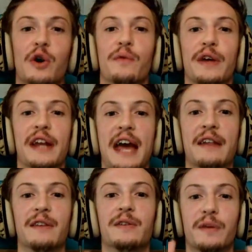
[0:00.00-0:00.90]
of it, and
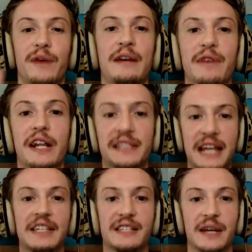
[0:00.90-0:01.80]
the fact that it takes
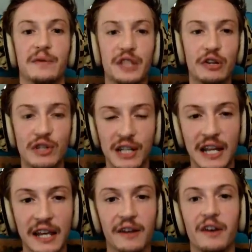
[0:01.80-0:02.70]
itself
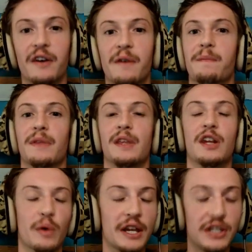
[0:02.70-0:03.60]
seriously. You know,
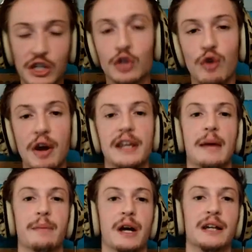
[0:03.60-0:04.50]
it's just a great game,
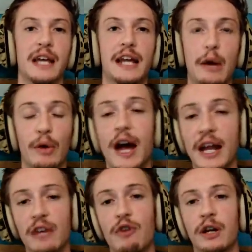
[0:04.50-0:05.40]
guys, and I would highly
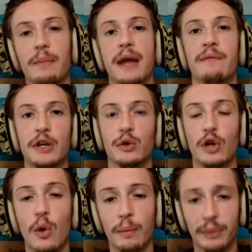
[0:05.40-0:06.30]
recommend that you go
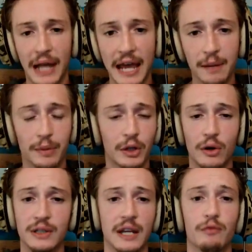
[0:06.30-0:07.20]
and play it,
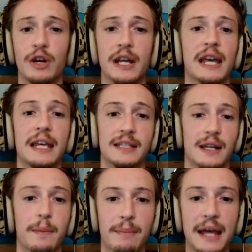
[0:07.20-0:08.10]
because it really is
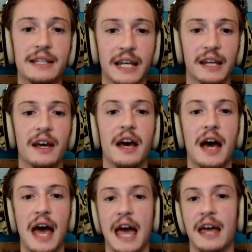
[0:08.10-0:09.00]
amazing.
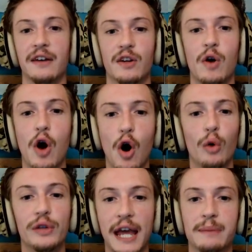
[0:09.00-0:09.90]
And old
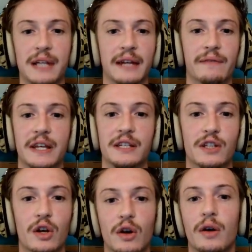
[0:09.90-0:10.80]
games like these,
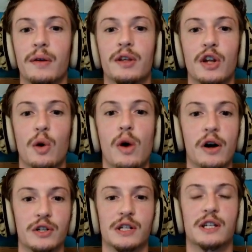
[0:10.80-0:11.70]
you know, are
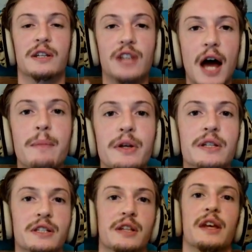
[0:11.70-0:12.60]
just
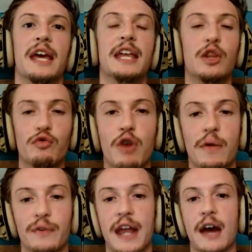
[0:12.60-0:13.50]
diamonds in the rough
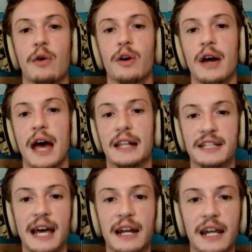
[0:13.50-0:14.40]
now, and
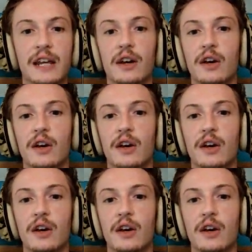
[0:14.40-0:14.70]
sadly,